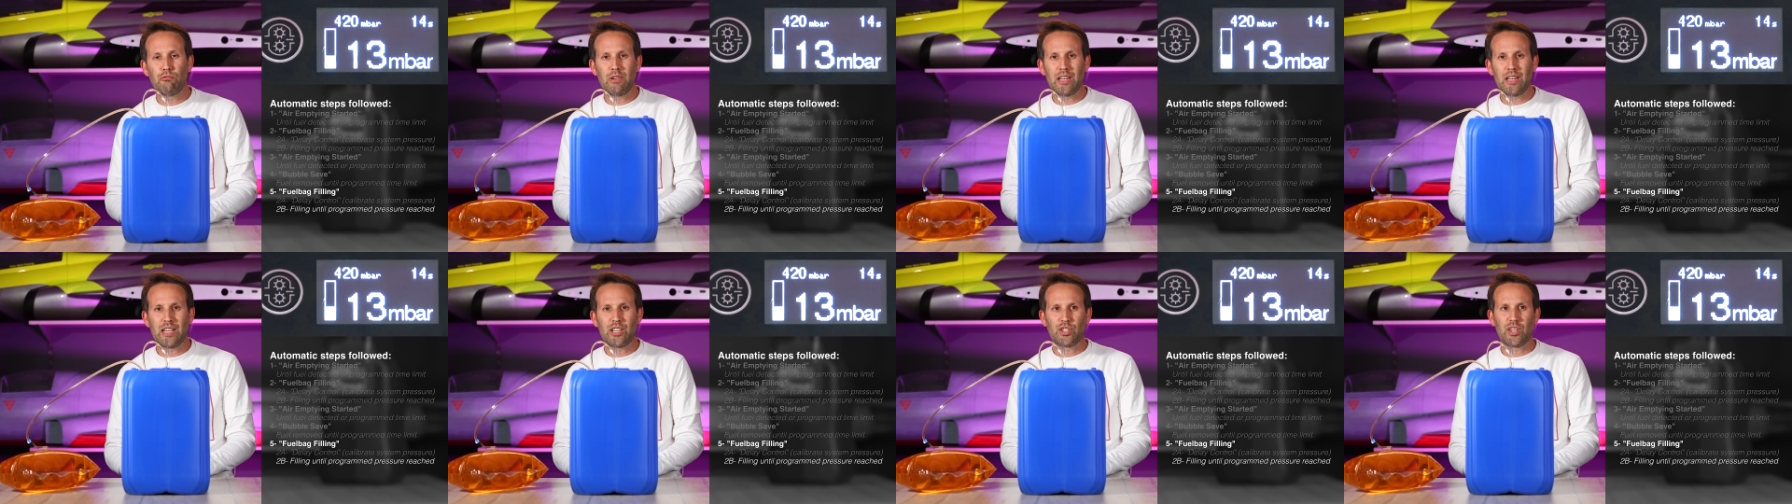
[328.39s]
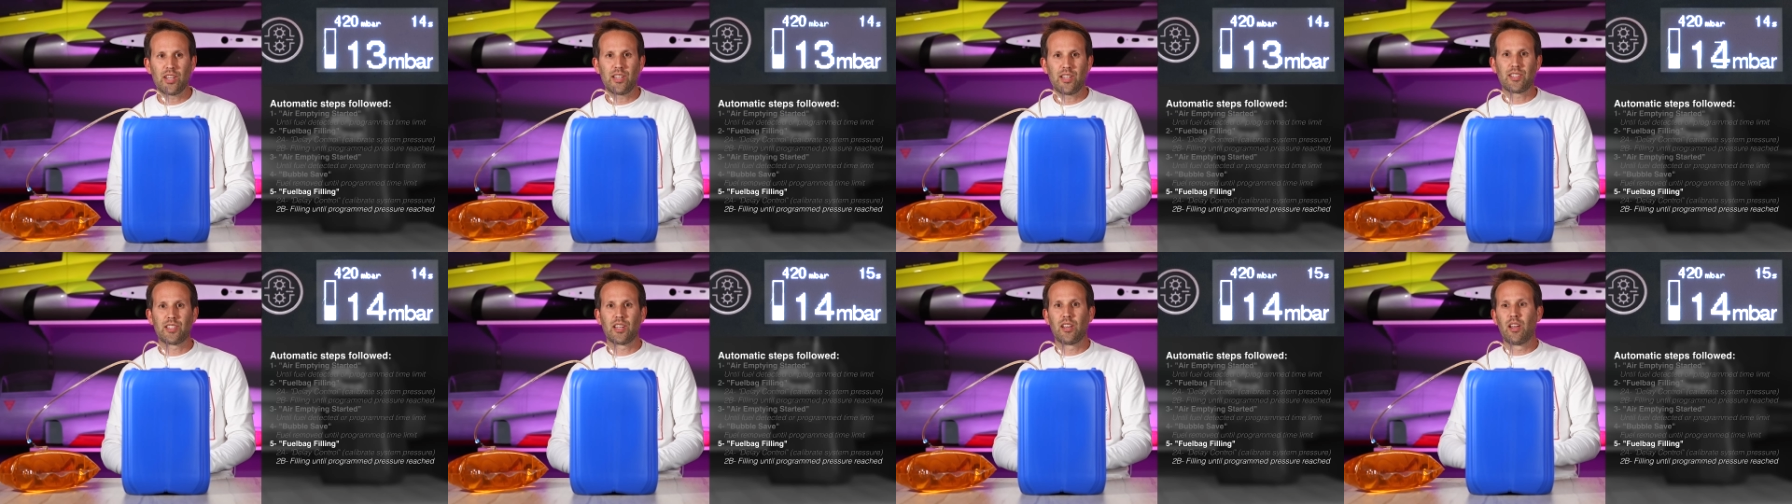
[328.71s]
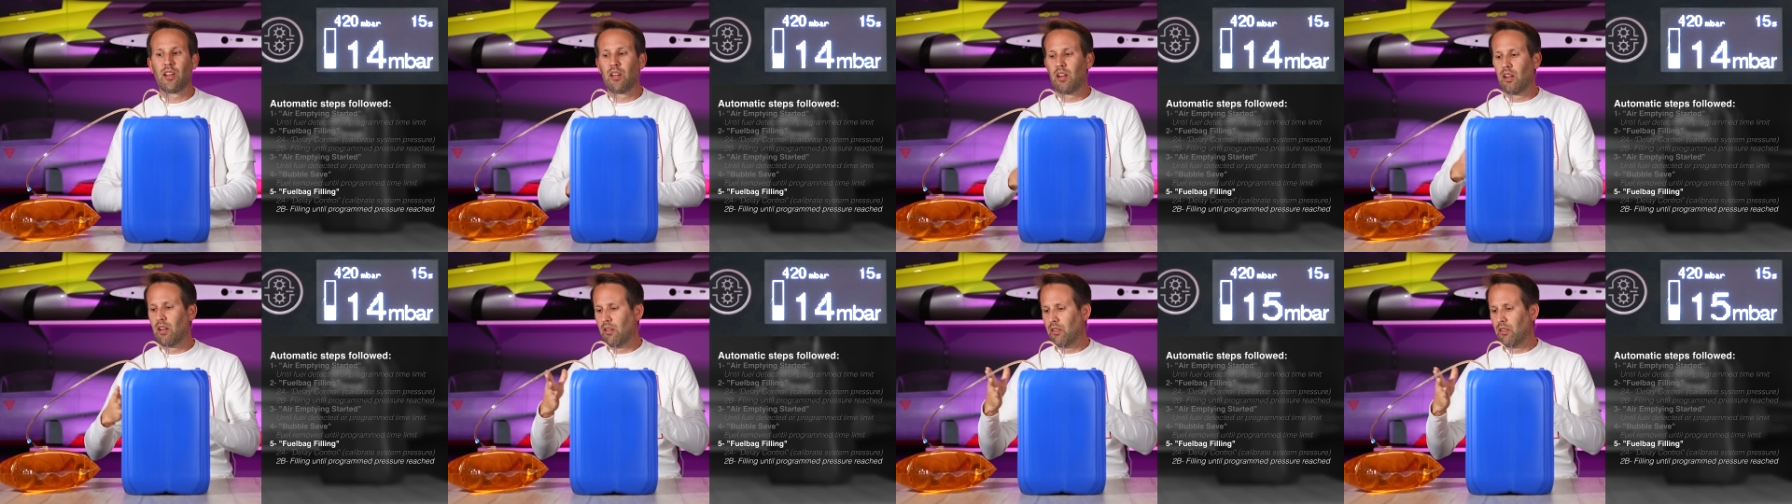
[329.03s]
reaches
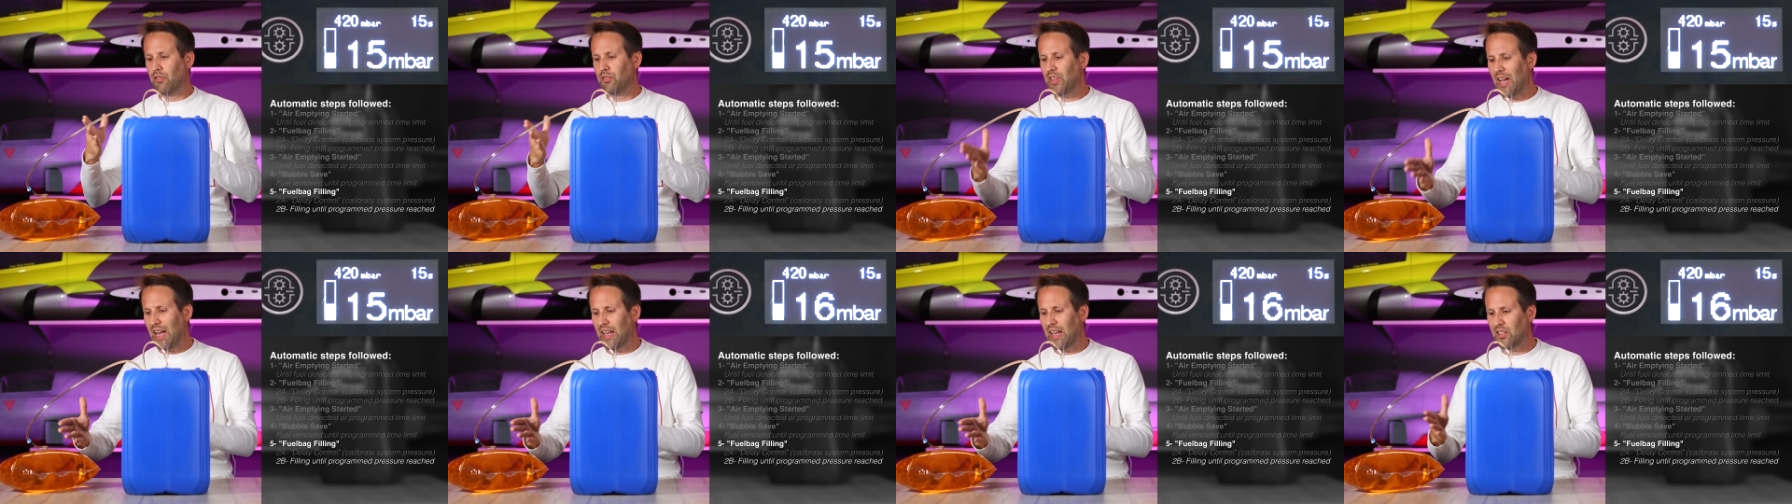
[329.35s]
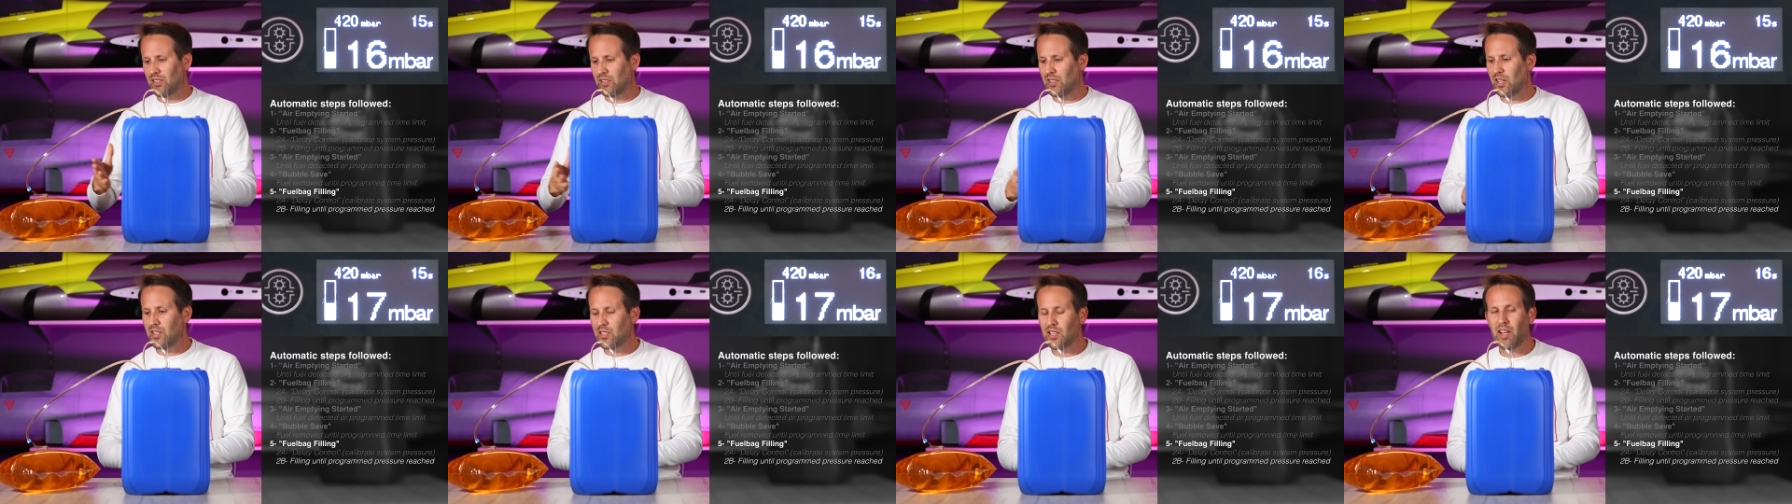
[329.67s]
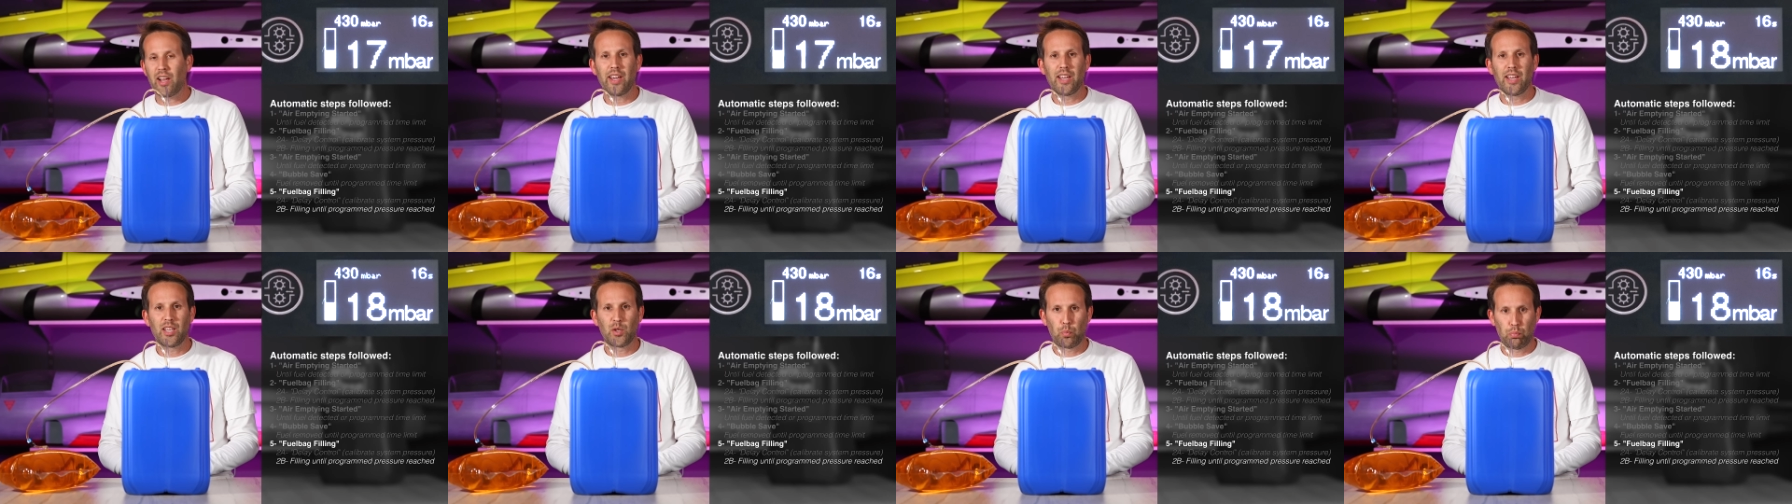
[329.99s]
that
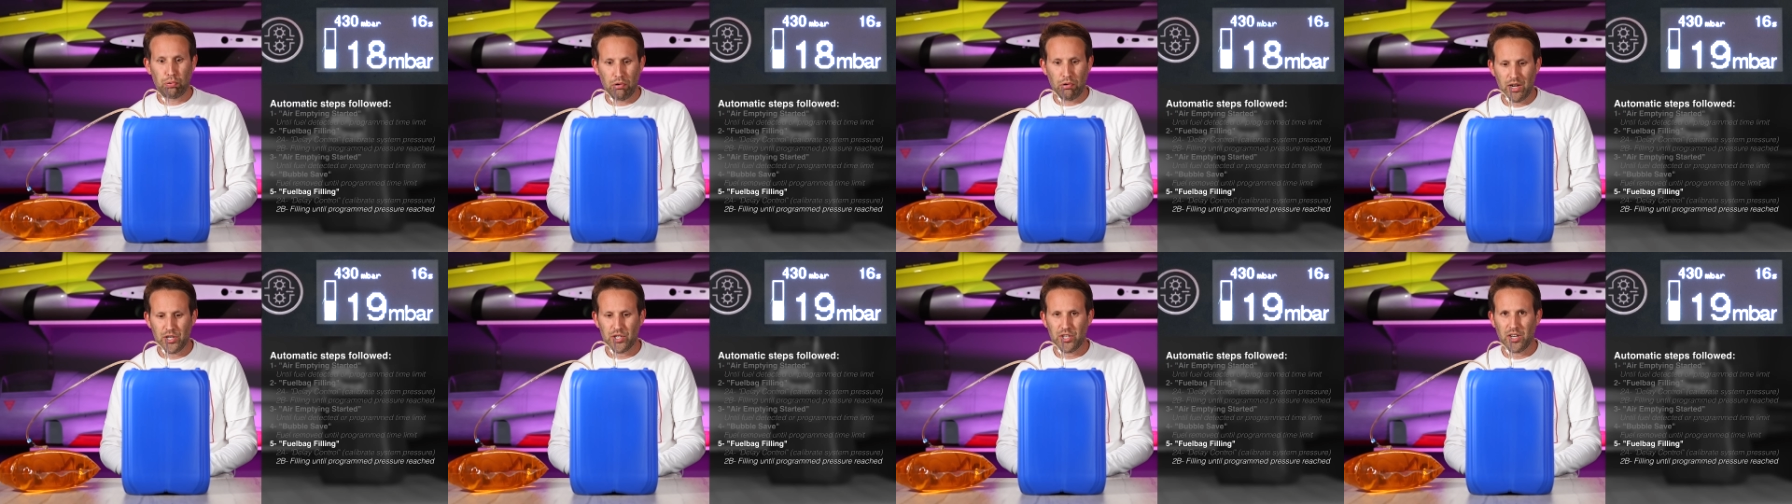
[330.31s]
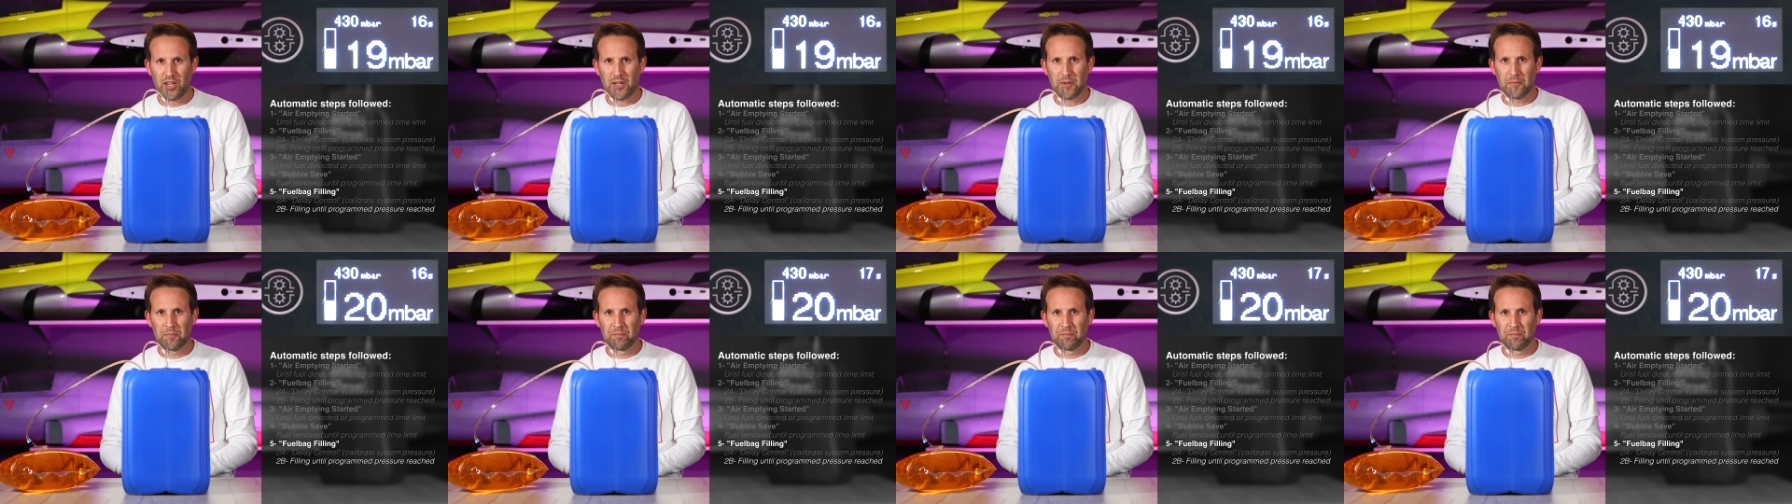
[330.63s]
desired pressure.